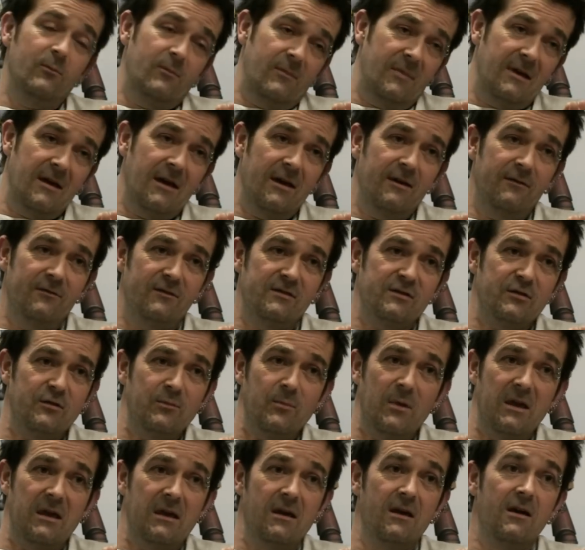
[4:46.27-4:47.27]
gave to
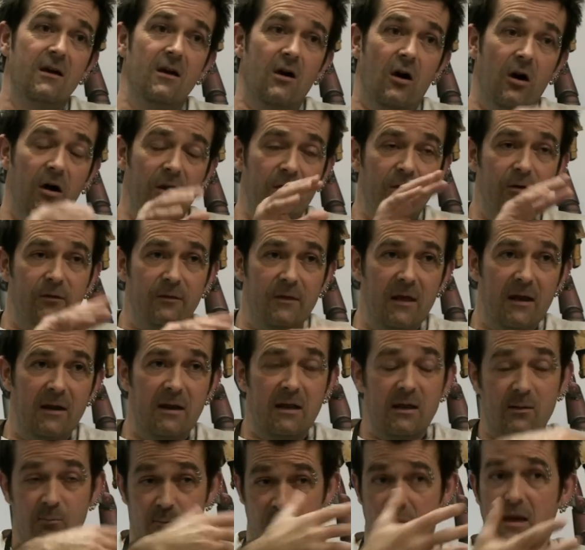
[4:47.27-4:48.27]
me, I could then
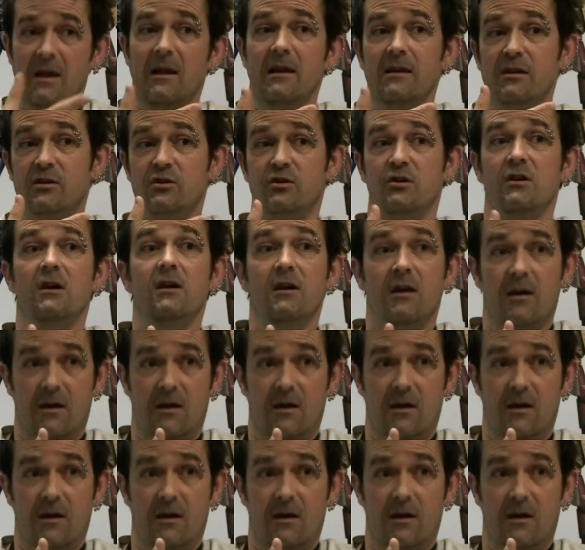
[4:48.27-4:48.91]
embellish,